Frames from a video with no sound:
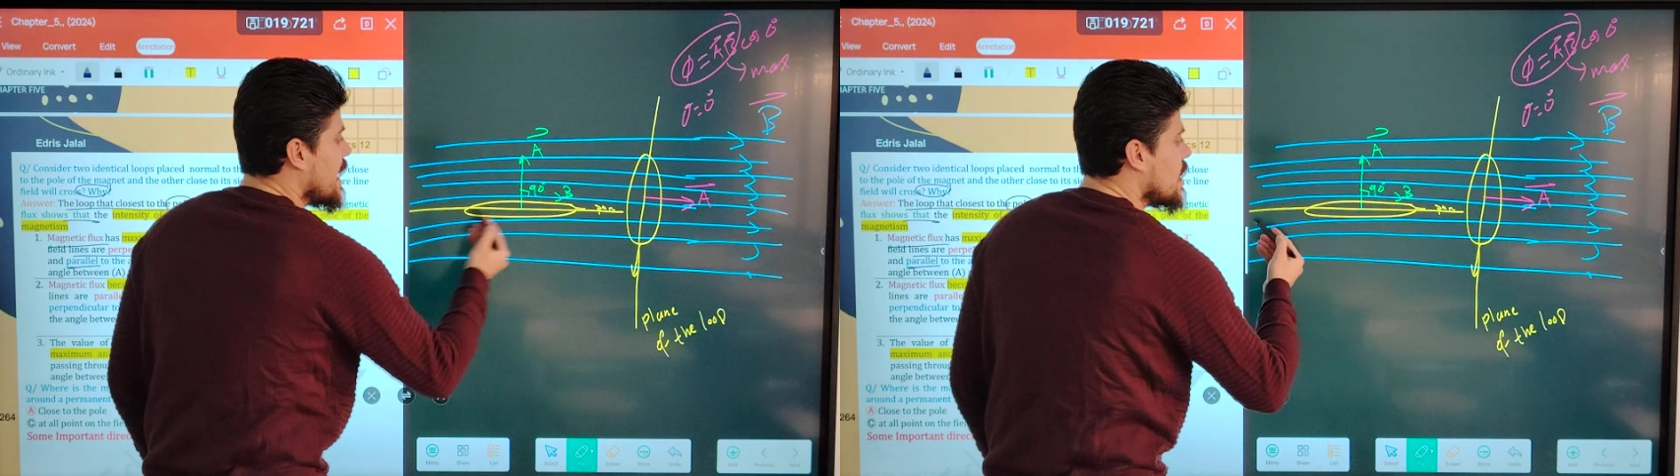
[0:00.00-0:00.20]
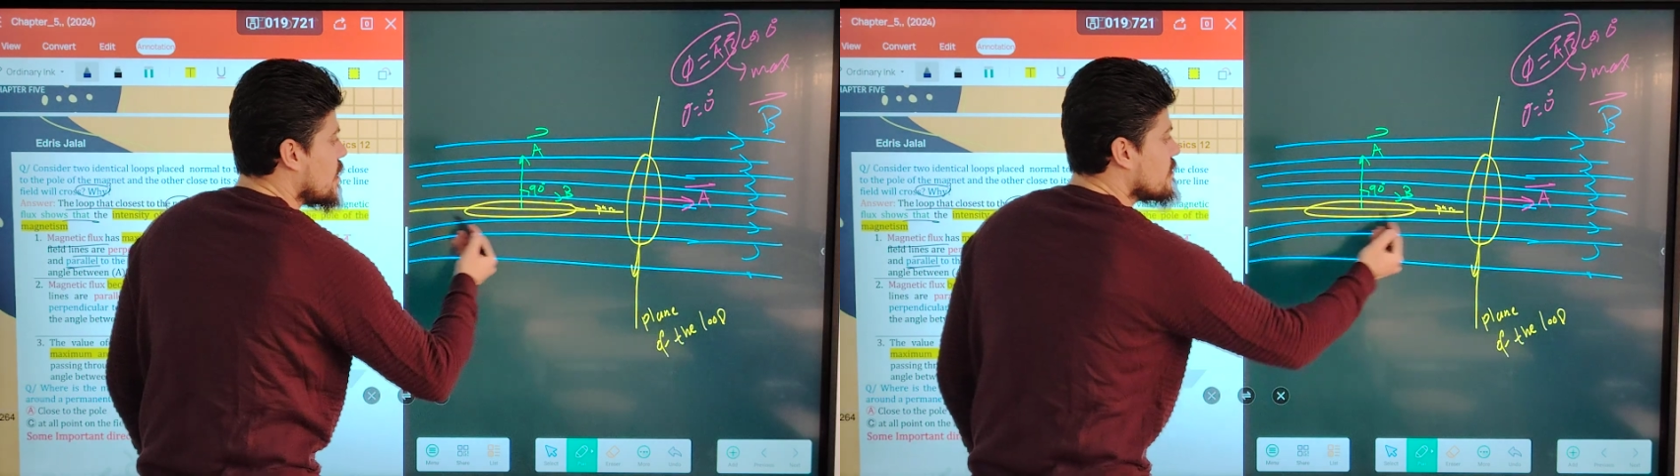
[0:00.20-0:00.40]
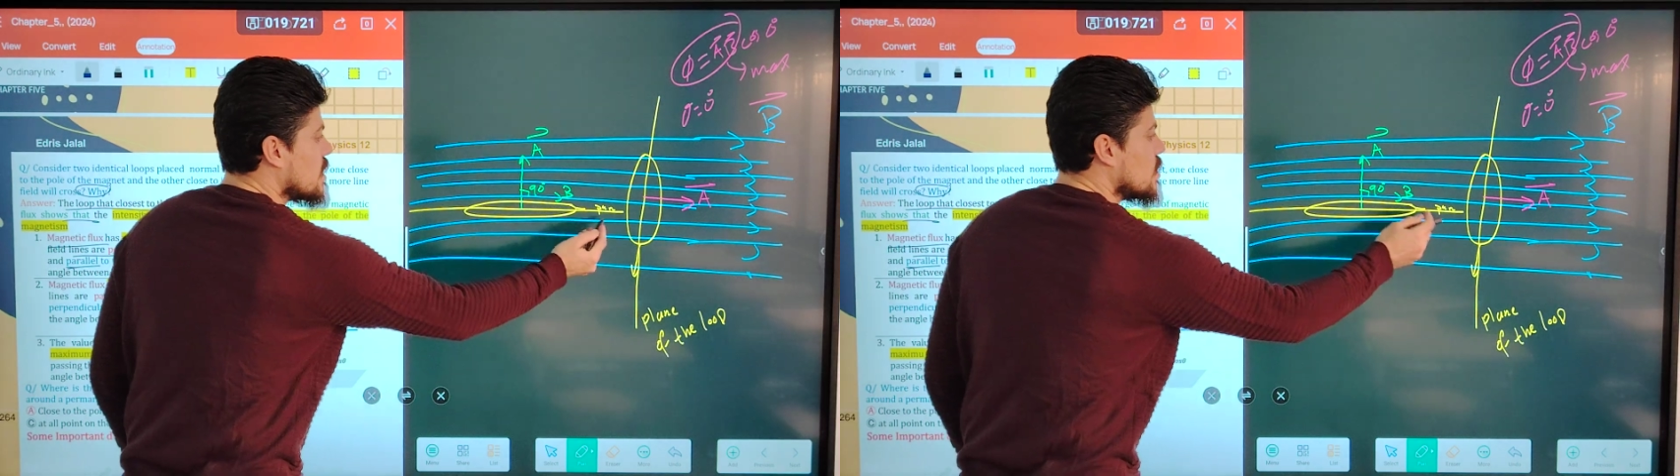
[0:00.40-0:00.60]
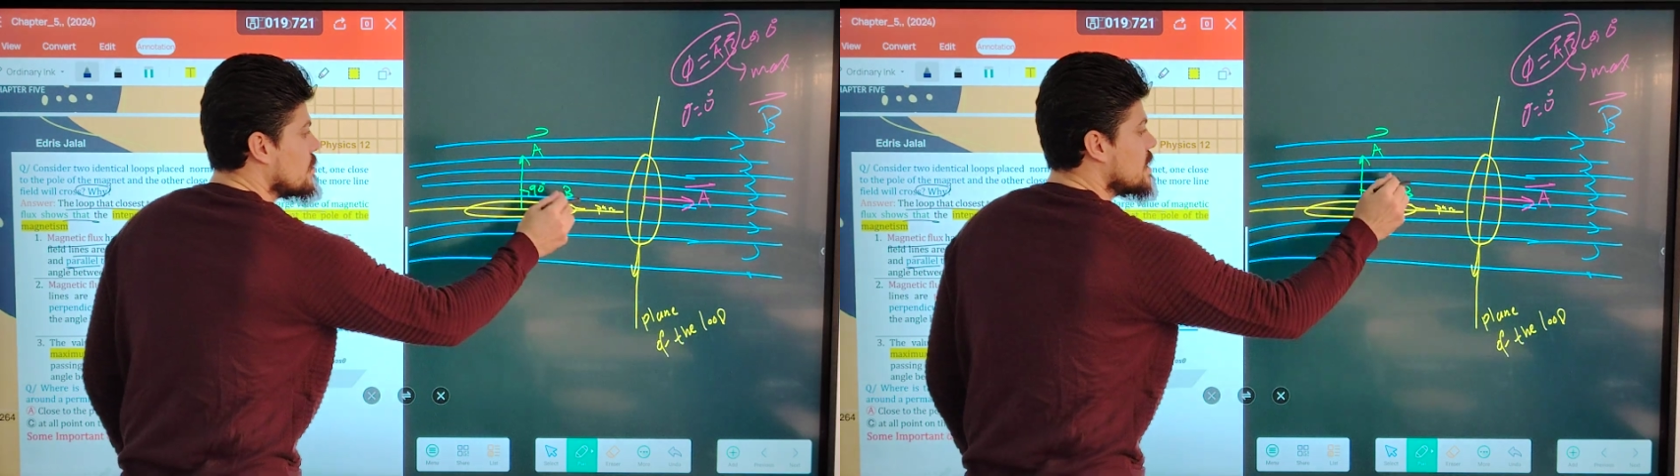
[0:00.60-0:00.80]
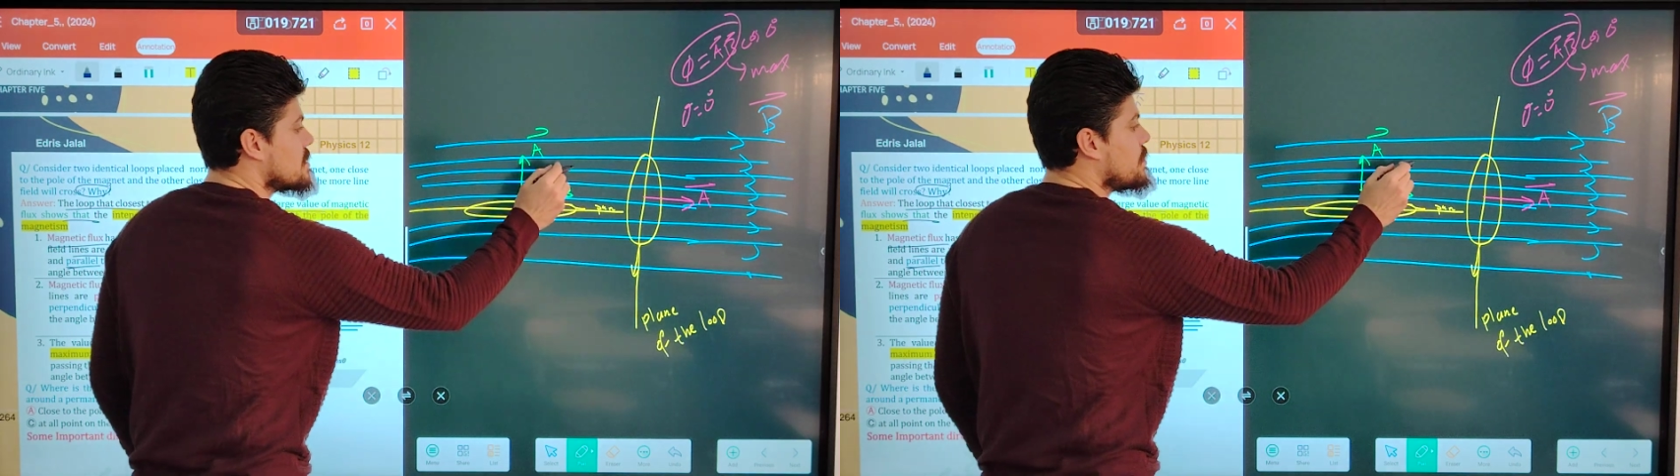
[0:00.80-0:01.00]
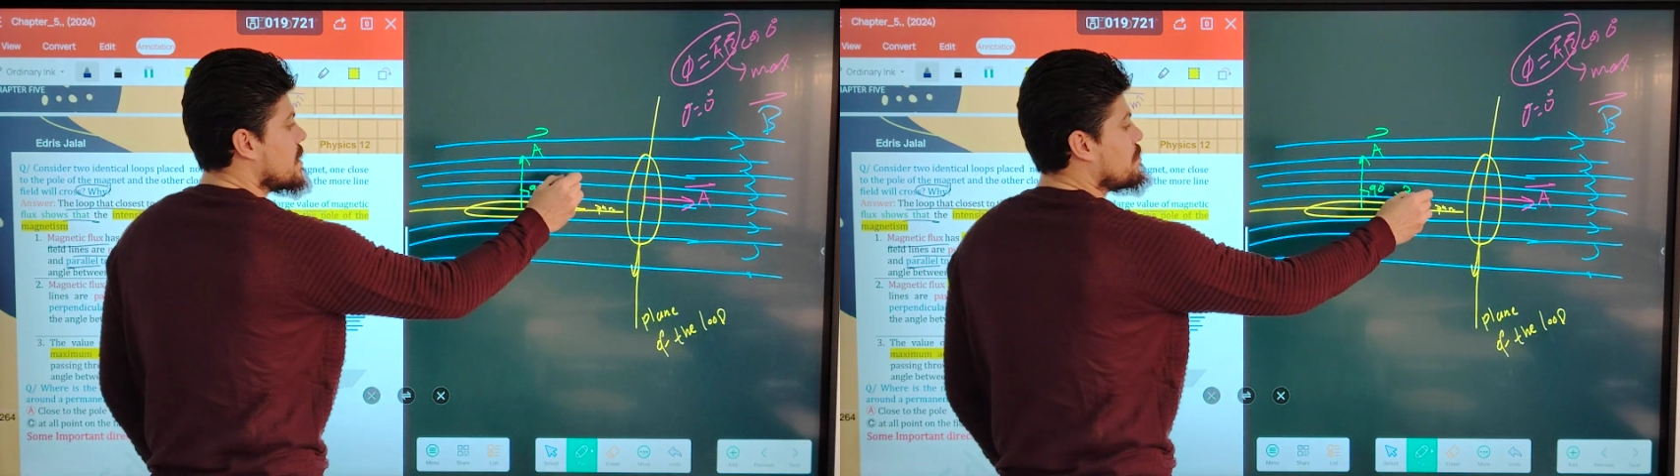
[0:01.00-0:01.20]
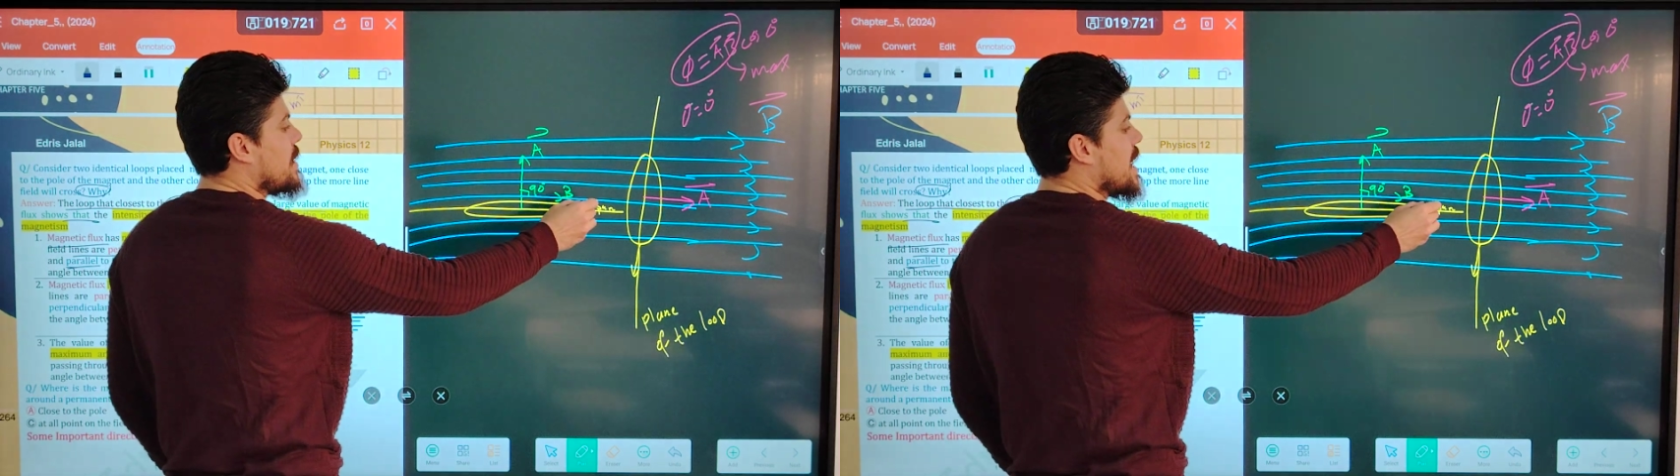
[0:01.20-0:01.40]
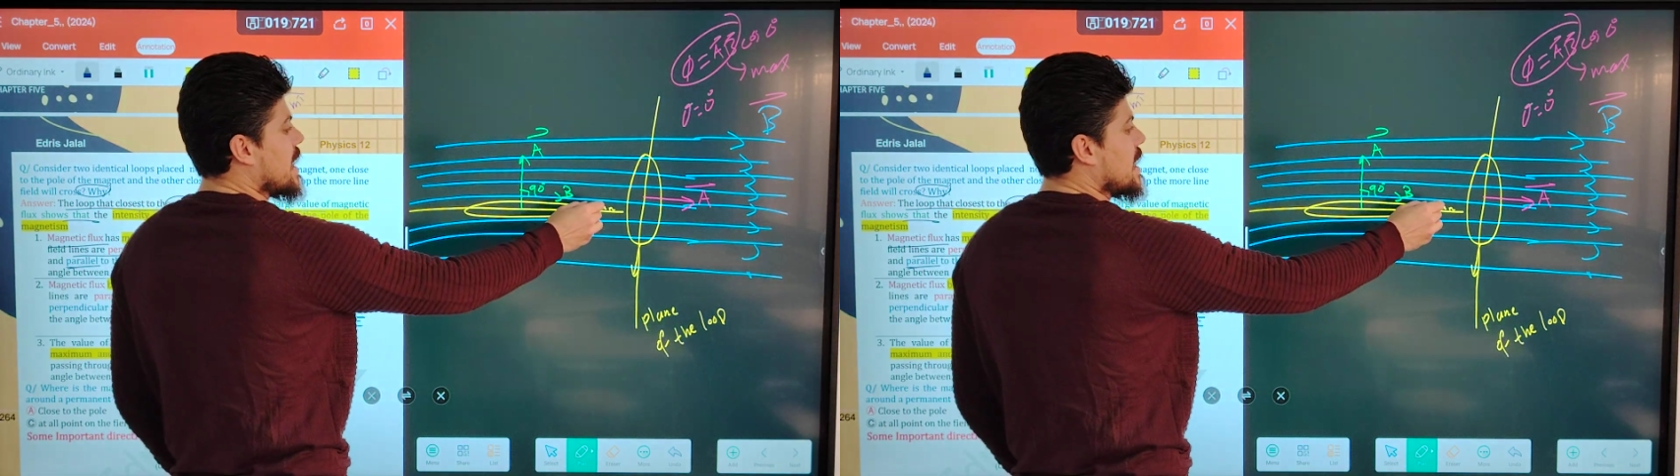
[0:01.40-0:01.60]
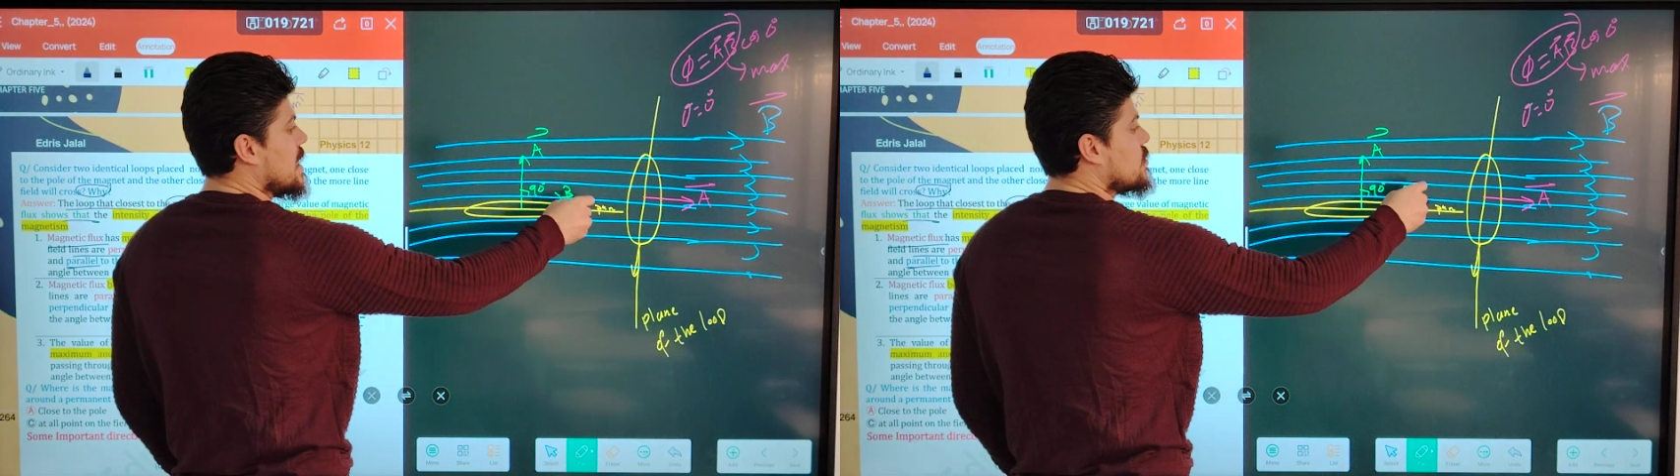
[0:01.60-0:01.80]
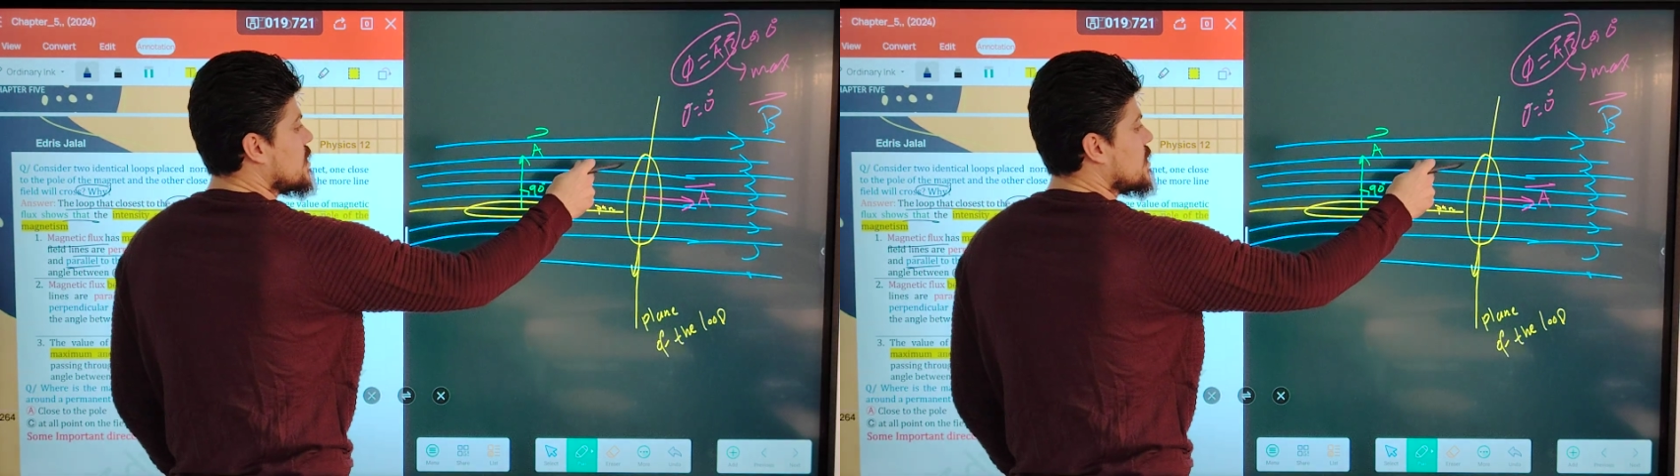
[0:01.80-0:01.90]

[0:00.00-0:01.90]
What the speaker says: plane of the loop is parallel